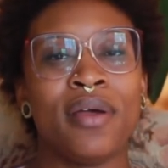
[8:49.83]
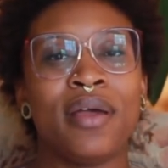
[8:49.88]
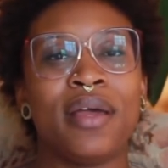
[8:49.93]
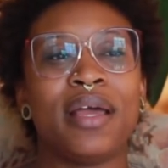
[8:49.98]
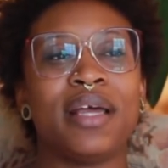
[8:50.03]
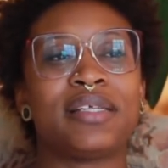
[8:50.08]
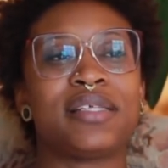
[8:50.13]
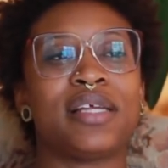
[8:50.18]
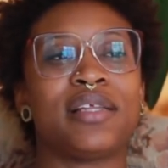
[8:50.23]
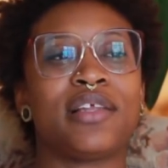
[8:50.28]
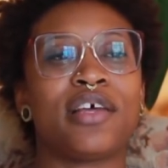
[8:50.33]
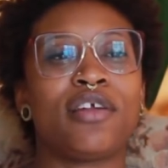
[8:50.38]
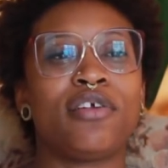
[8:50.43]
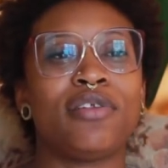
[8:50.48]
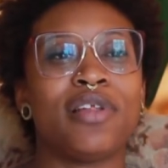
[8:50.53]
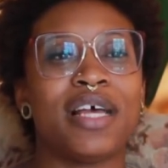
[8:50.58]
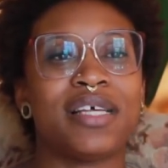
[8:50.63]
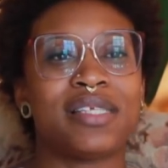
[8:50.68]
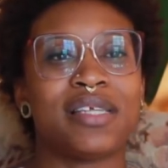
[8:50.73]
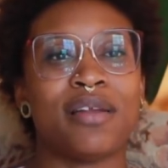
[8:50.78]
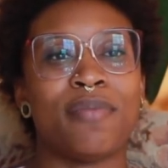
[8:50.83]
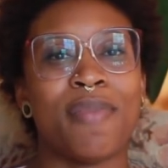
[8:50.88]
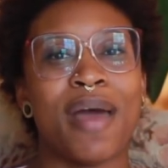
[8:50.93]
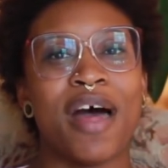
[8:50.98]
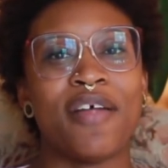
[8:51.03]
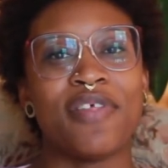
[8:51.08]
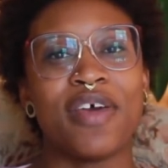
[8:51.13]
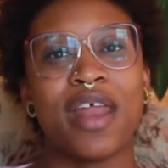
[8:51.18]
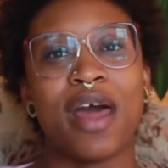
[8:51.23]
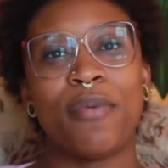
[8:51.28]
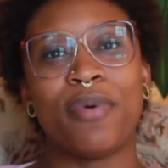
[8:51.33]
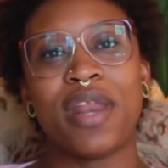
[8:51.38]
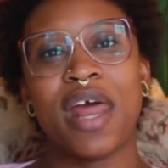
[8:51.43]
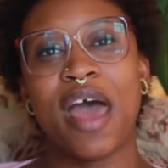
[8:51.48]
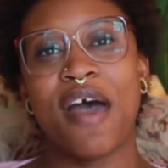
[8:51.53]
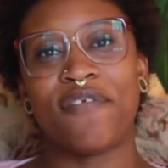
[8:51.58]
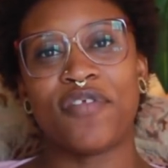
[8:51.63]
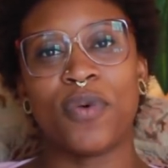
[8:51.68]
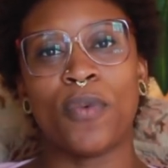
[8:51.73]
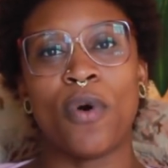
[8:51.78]
It's a little less than a mile that I would
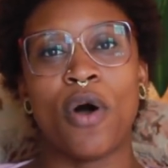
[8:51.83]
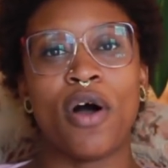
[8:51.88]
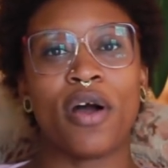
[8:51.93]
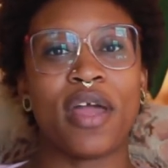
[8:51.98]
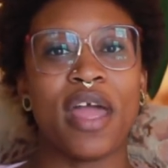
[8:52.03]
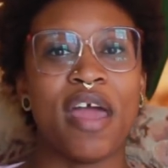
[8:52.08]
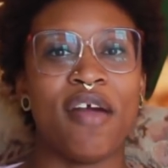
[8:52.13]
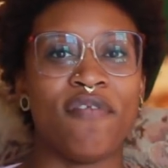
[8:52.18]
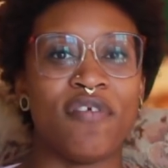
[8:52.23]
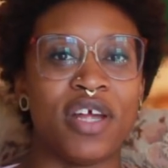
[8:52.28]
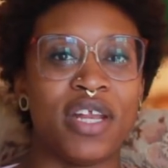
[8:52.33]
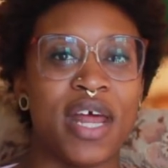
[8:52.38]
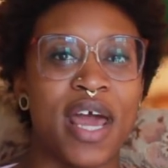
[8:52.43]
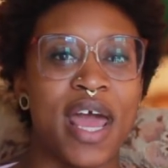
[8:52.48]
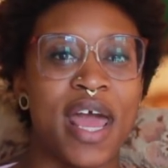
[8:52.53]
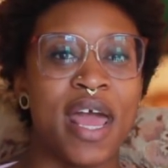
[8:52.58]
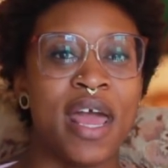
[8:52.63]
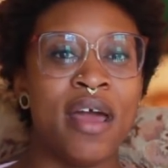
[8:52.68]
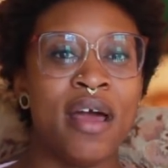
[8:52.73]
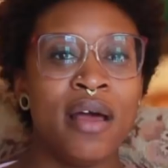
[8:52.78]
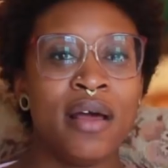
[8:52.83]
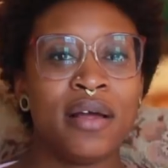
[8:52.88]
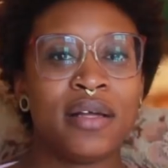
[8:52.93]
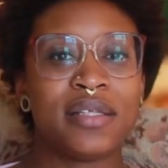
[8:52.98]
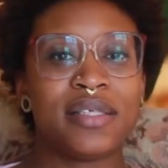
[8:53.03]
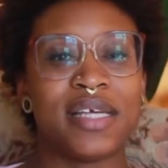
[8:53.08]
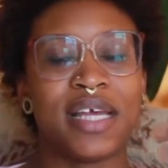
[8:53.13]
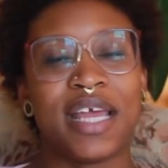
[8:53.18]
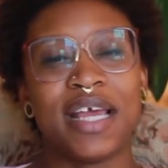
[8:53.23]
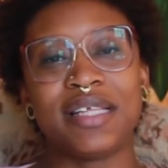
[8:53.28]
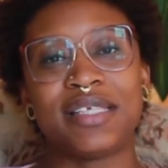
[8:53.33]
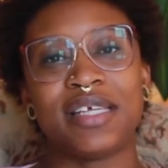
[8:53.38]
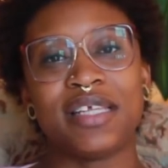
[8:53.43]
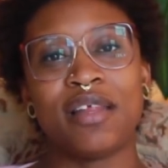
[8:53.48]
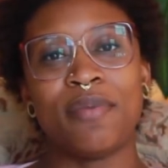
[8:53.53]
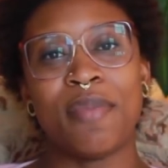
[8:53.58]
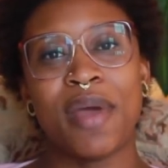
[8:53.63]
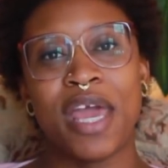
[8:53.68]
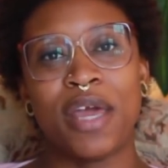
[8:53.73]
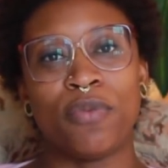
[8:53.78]
have to walk every day to get to
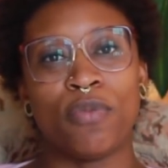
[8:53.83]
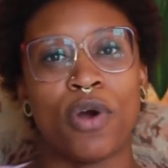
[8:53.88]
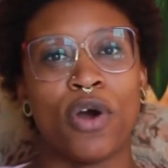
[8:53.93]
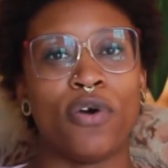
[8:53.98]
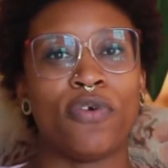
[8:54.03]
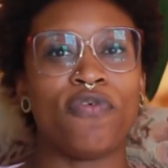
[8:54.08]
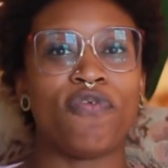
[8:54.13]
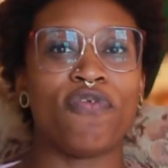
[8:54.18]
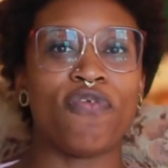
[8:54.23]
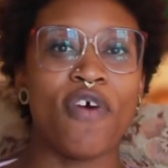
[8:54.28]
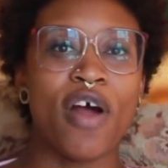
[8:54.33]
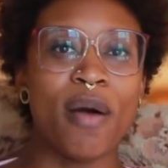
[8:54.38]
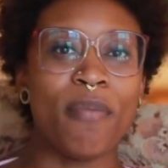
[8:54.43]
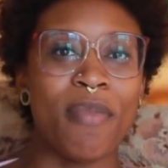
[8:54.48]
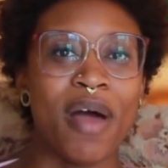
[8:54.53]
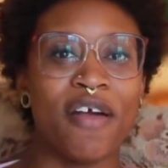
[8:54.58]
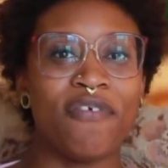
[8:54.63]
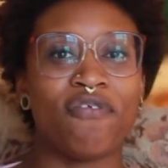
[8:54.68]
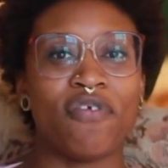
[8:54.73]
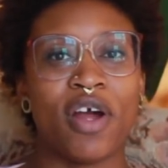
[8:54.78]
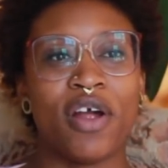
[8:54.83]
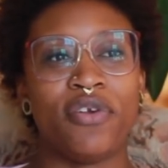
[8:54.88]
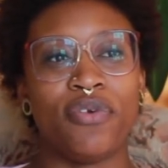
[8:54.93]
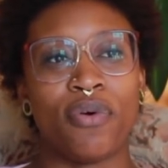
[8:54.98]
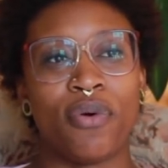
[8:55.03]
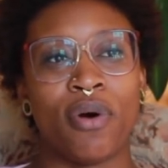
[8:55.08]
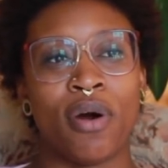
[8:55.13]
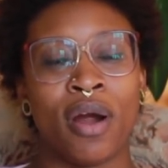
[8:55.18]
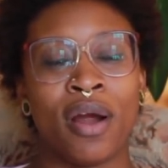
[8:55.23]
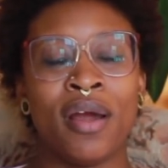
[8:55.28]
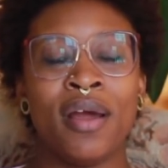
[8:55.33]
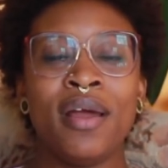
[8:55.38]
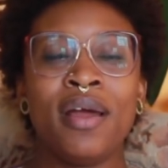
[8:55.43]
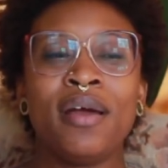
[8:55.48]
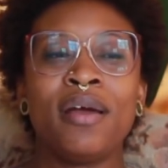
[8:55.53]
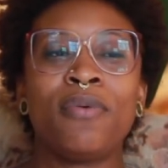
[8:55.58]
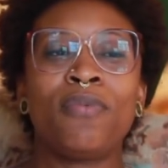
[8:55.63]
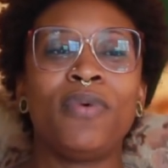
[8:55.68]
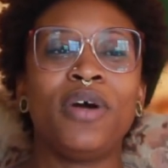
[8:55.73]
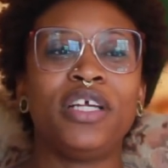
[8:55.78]
the main road from my front door,
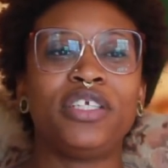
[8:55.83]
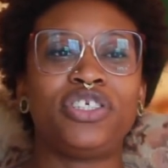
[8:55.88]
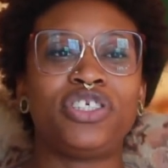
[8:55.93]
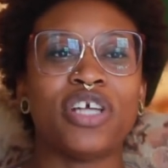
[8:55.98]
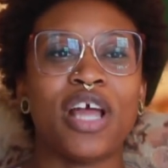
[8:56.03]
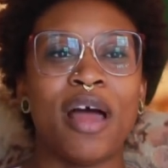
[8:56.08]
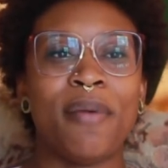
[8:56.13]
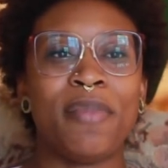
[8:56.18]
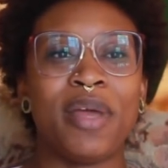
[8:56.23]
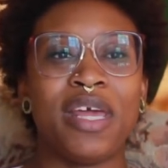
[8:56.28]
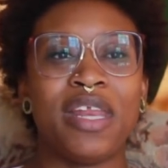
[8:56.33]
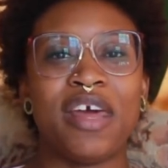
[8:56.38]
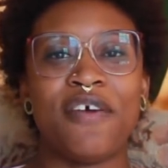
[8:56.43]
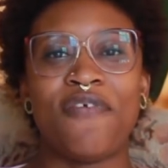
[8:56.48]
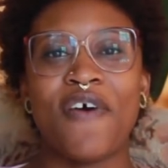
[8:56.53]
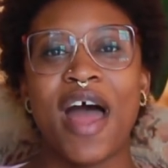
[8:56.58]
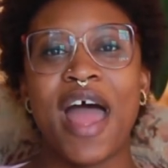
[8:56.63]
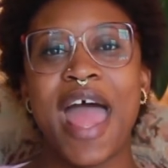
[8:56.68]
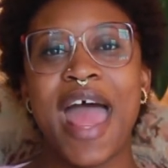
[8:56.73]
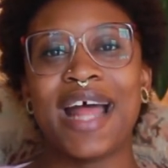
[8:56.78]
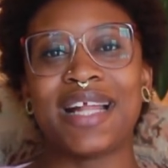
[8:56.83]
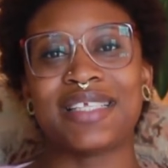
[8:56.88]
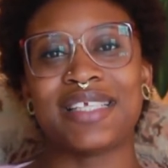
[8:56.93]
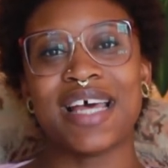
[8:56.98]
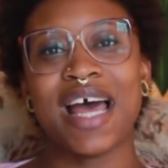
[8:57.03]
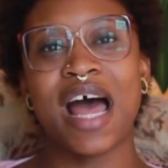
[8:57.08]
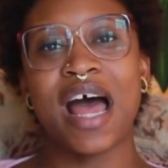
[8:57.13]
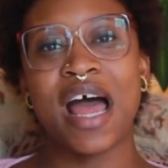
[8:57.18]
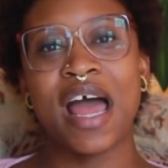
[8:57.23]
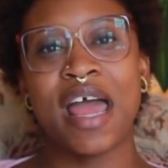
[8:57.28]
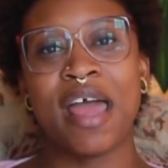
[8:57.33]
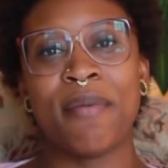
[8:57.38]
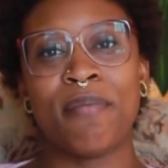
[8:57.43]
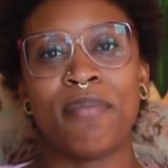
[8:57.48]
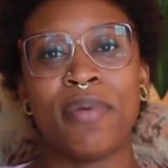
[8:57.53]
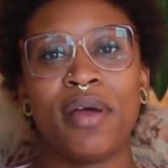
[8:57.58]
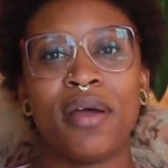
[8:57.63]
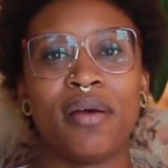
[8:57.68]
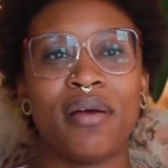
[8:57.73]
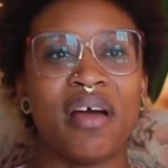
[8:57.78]
which, I mean, if I had
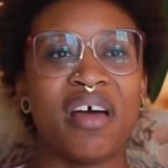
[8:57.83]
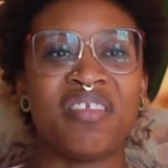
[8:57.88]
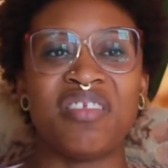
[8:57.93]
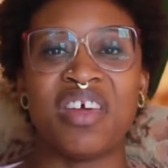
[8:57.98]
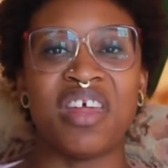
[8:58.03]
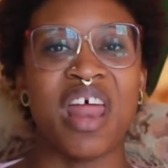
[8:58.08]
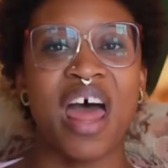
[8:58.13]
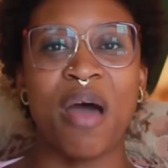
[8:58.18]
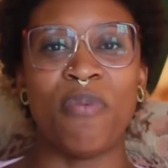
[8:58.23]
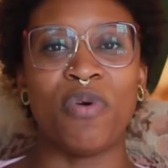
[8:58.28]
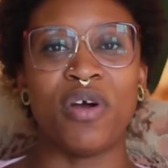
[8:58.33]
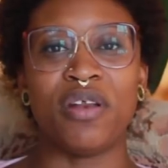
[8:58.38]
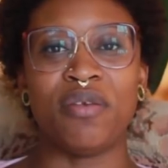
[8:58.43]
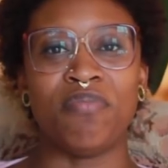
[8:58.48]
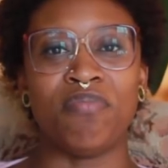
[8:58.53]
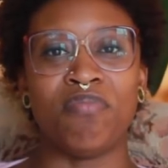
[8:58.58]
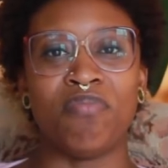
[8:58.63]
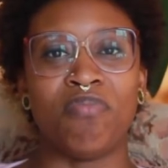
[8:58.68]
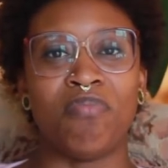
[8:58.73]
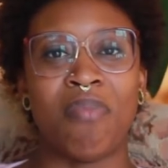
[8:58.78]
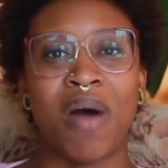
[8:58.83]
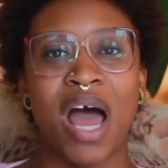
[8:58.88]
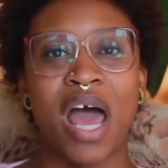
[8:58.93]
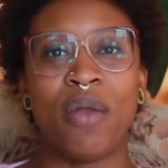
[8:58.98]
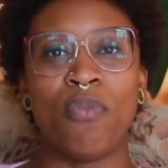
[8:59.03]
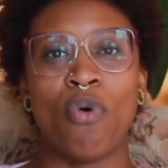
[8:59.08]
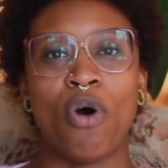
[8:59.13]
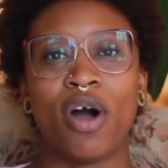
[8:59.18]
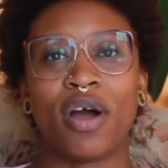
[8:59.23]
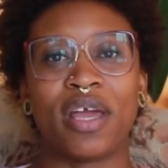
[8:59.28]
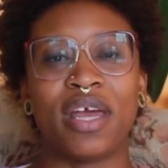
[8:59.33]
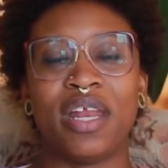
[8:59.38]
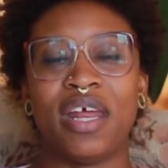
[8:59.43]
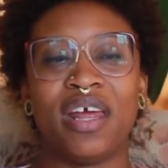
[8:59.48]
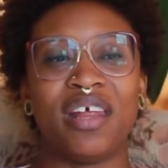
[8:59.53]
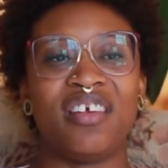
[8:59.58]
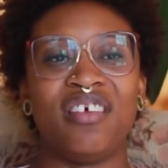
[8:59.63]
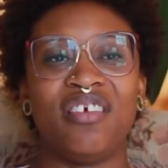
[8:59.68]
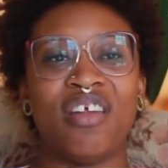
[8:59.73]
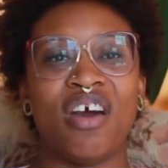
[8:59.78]
time, then I wouldn't mind walking
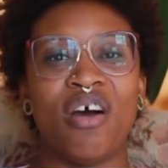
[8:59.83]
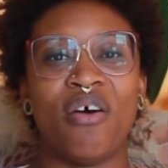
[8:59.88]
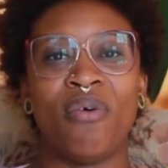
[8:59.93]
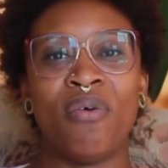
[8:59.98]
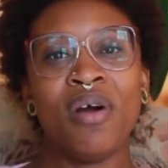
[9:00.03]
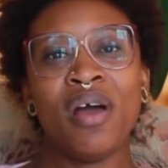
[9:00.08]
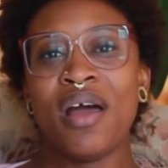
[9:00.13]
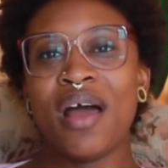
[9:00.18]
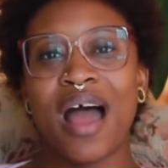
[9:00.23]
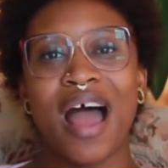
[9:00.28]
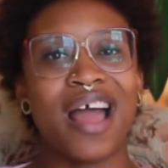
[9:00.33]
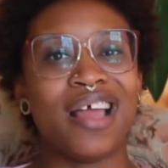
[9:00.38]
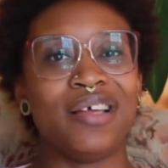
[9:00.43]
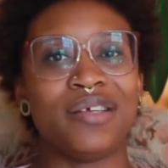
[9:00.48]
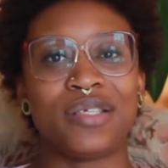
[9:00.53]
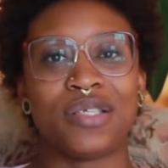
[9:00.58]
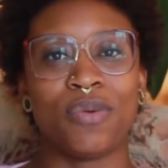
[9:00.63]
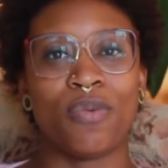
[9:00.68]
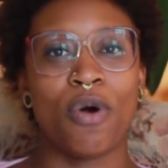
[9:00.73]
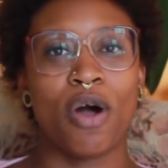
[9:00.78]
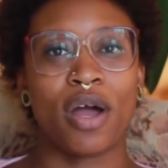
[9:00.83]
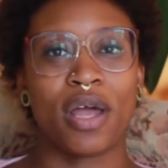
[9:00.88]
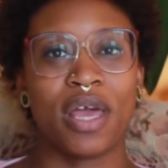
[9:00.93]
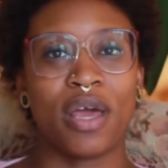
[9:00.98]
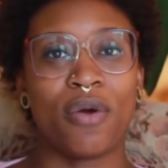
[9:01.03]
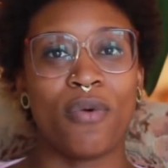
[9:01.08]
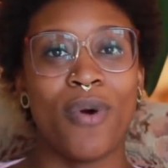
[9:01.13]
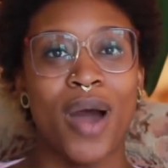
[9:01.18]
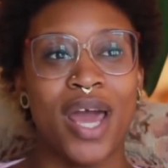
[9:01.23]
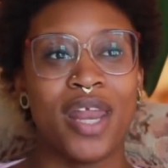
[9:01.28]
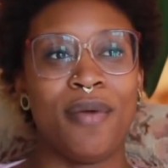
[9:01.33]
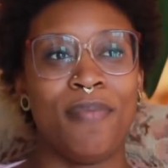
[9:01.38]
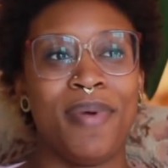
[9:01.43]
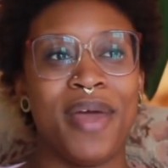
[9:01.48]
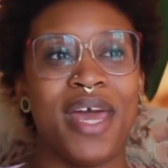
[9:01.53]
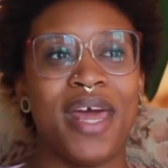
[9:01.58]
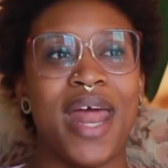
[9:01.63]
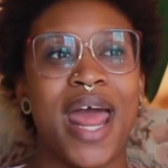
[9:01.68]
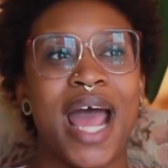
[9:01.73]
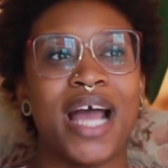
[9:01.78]
it. You know, I used to walk it quite a
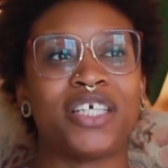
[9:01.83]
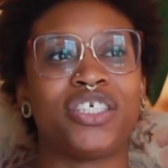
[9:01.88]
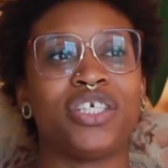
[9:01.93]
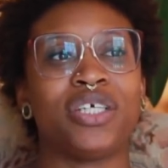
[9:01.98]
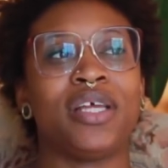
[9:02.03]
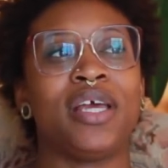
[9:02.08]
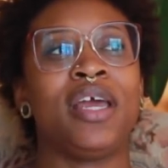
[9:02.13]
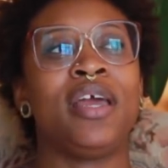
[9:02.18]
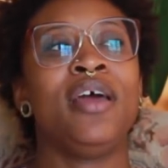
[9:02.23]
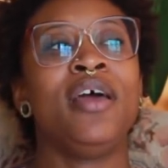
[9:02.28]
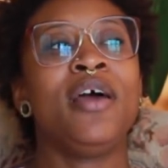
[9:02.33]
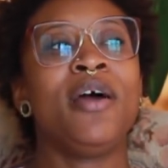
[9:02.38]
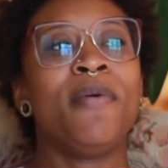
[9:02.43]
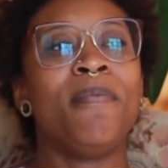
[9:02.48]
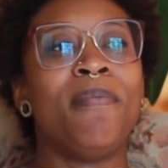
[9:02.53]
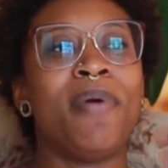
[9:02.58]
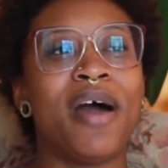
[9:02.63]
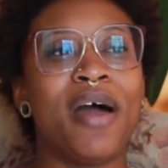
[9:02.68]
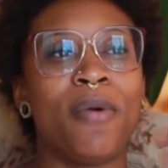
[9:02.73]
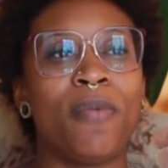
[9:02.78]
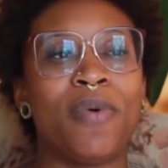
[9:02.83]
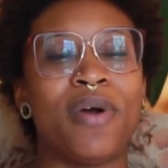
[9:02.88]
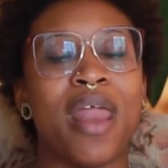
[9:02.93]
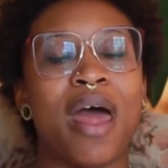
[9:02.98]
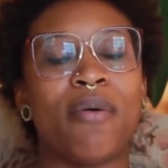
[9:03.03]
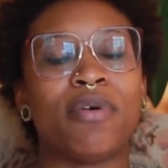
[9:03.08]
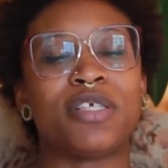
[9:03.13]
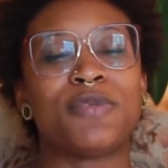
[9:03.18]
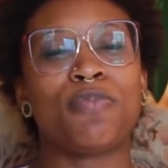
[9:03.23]
bit actually, but when I was